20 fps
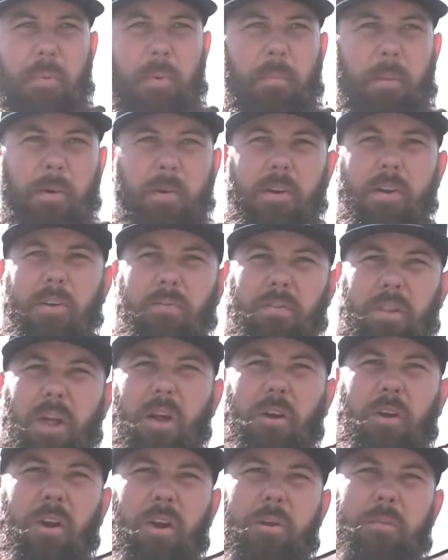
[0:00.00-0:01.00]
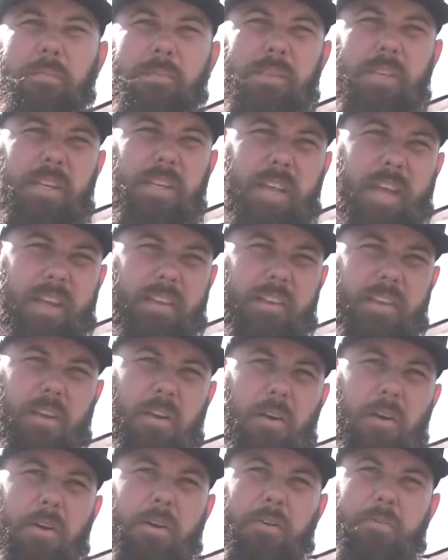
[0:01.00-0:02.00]
proponent of long arms and like the
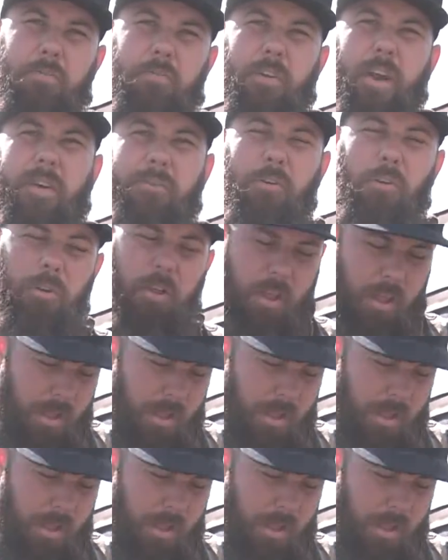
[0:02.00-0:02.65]
arc of travel.